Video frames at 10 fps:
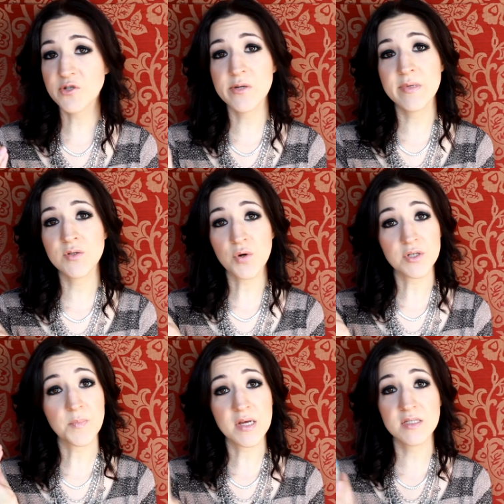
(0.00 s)
treatments or
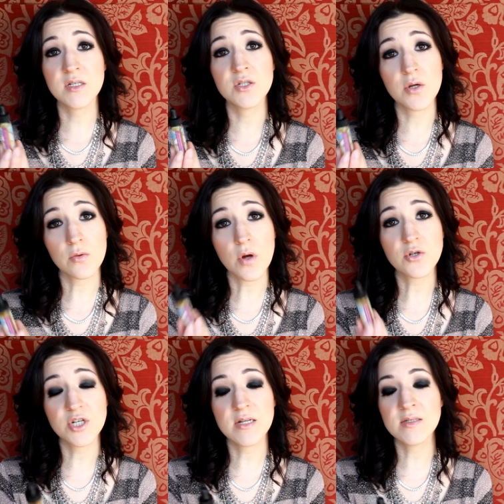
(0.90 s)
to mix into your
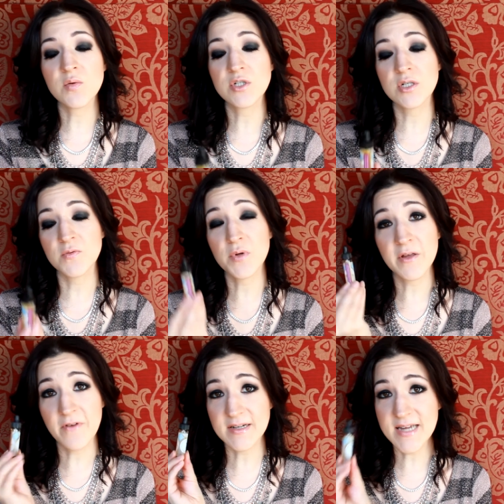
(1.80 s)
lotions, which is
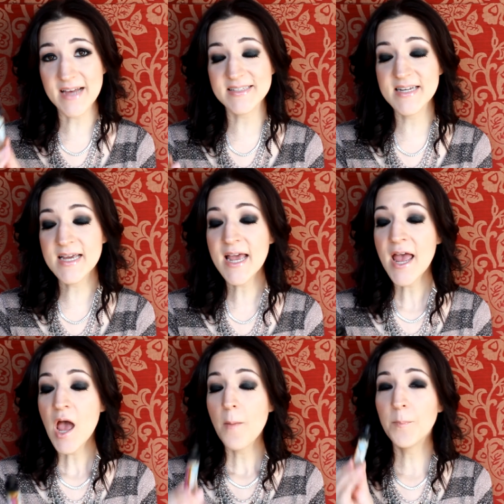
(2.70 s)
really fantastic
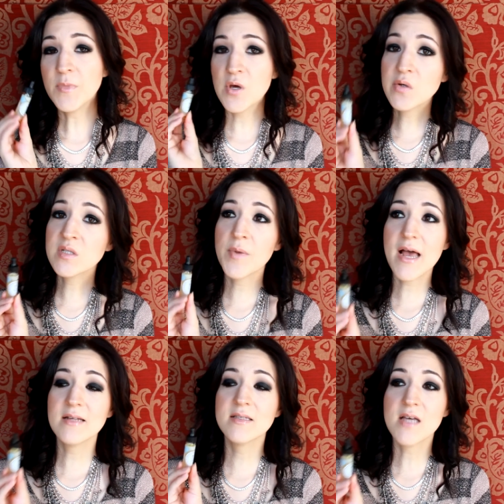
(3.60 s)
used
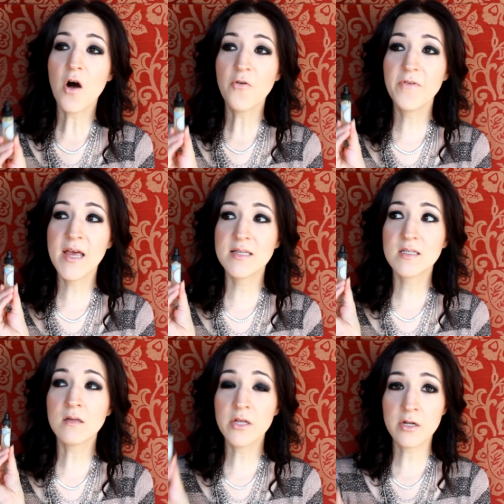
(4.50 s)
by itself,
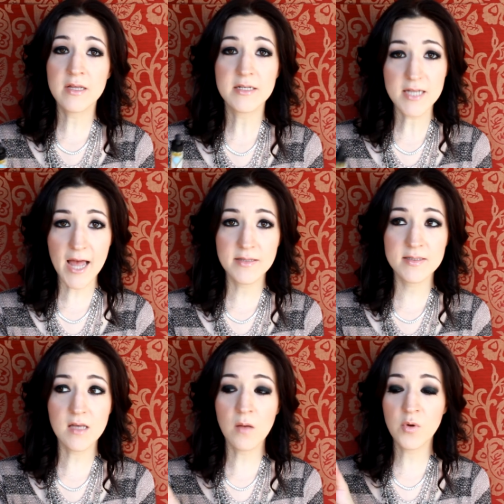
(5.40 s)
it's a little
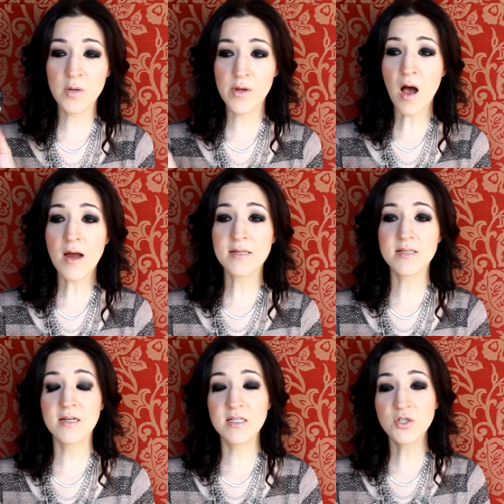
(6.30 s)
intense. I'm going to be
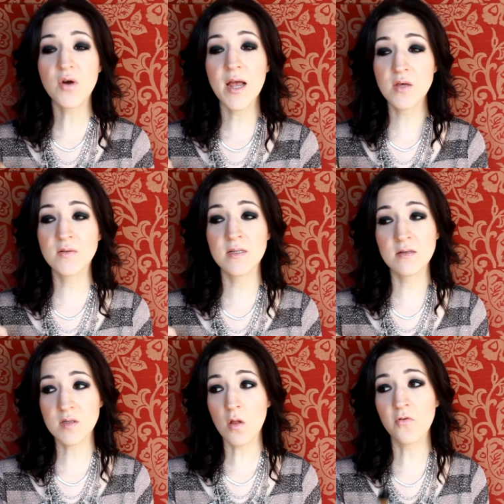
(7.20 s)
honest, I did try using
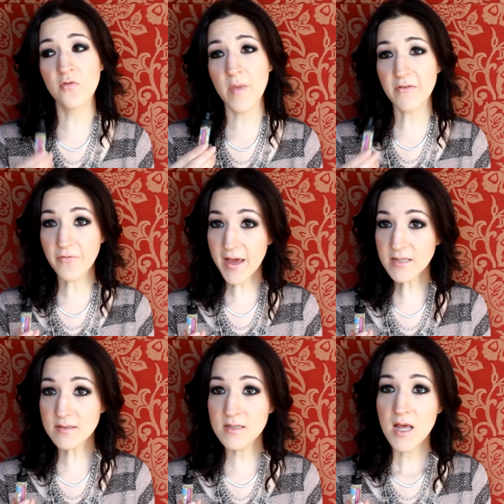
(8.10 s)
this all over my
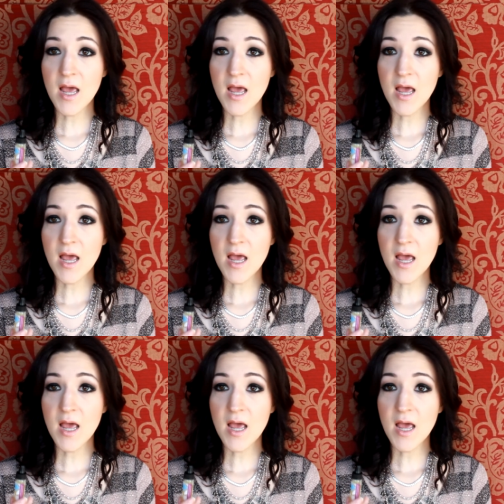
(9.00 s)
face